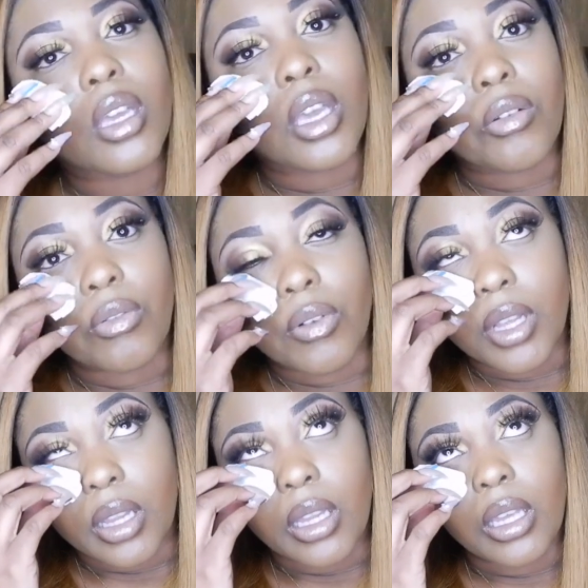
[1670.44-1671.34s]
it
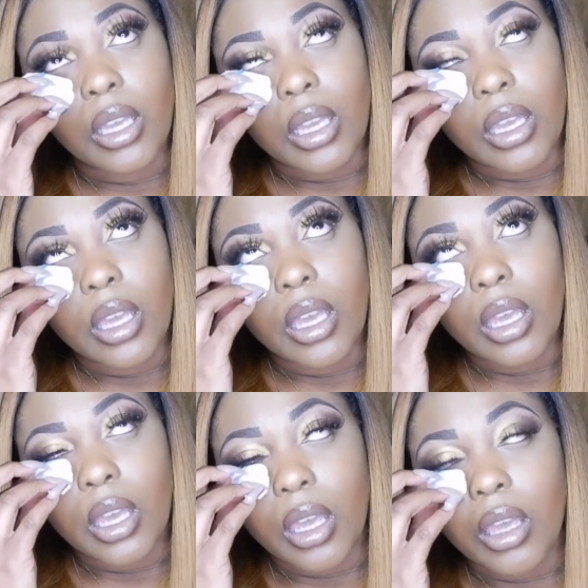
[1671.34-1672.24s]
really
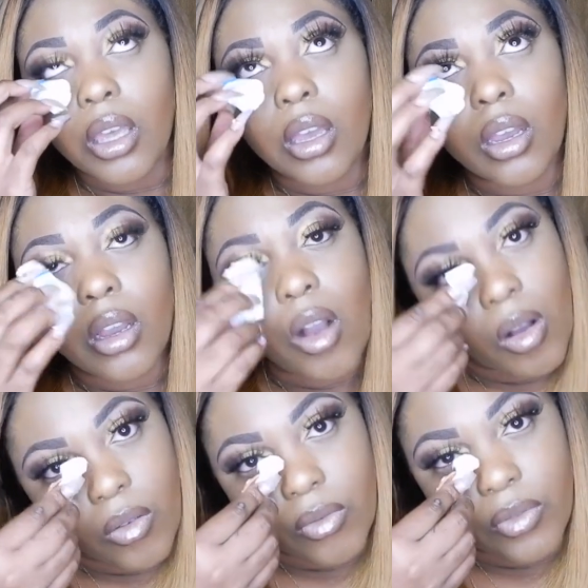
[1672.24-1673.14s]
hit
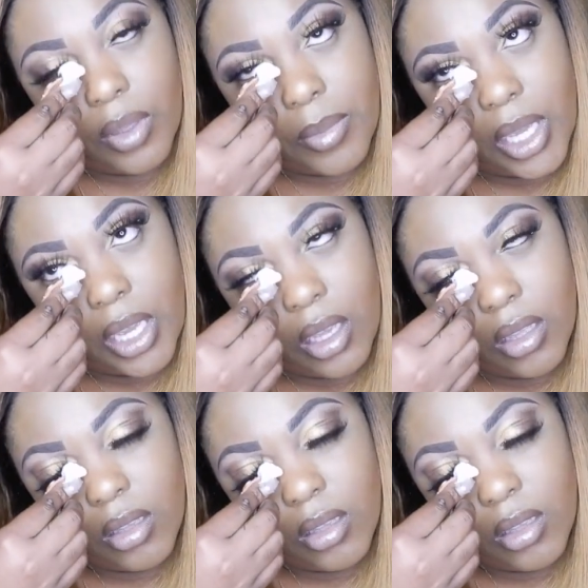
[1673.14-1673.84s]
home for me.